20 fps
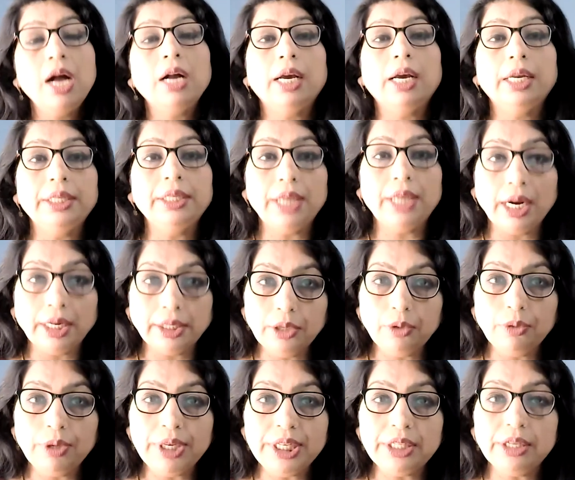conduct
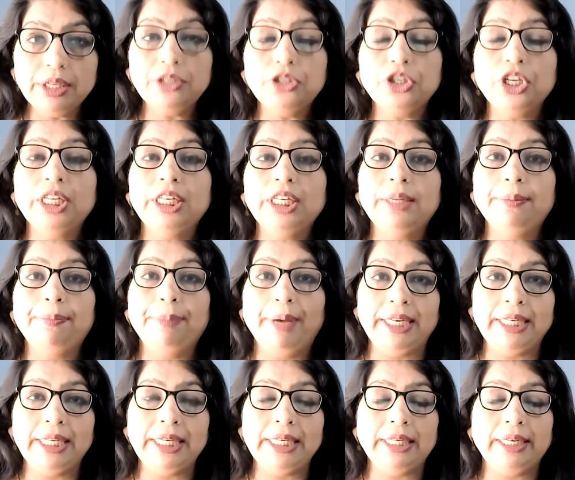the research
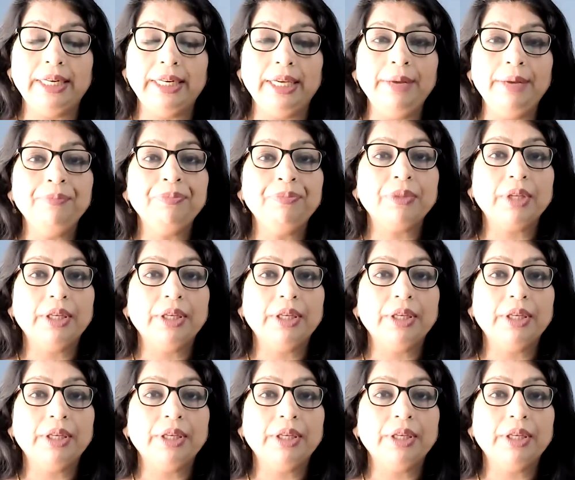independently,